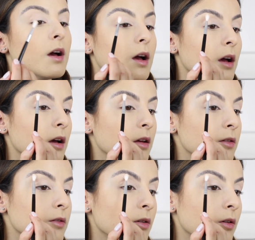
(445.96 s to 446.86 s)

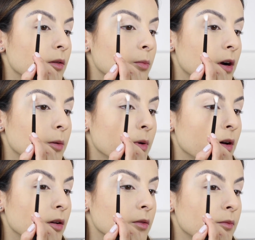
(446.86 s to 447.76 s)
and on the brow
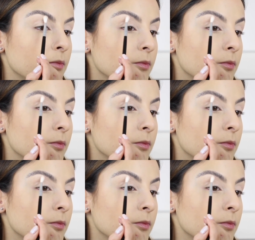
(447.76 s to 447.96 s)
bone.